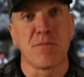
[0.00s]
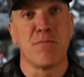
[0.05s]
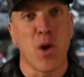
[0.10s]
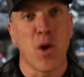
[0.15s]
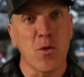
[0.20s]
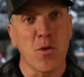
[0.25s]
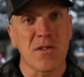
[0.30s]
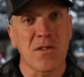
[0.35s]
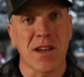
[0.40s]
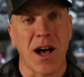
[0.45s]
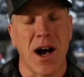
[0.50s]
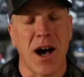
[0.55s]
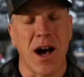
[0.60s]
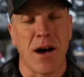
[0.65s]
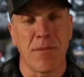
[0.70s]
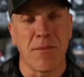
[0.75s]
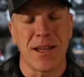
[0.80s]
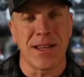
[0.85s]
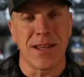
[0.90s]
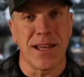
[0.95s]
most
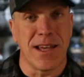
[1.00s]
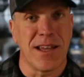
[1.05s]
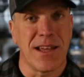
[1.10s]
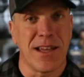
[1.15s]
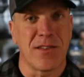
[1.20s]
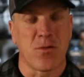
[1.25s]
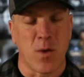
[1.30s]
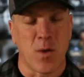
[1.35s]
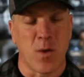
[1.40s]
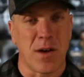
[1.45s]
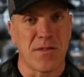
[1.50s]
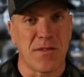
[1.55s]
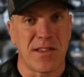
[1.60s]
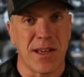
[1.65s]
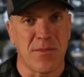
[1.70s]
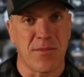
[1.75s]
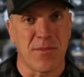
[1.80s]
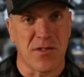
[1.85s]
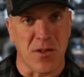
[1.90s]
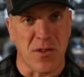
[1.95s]
common in
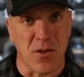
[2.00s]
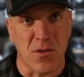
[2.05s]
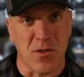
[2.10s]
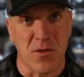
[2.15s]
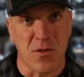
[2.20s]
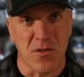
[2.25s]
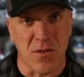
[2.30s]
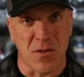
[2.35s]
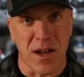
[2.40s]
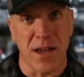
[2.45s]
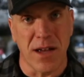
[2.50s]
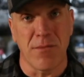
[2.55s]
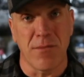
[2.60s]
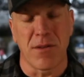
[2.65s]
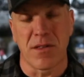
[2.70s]
12-step circles, right?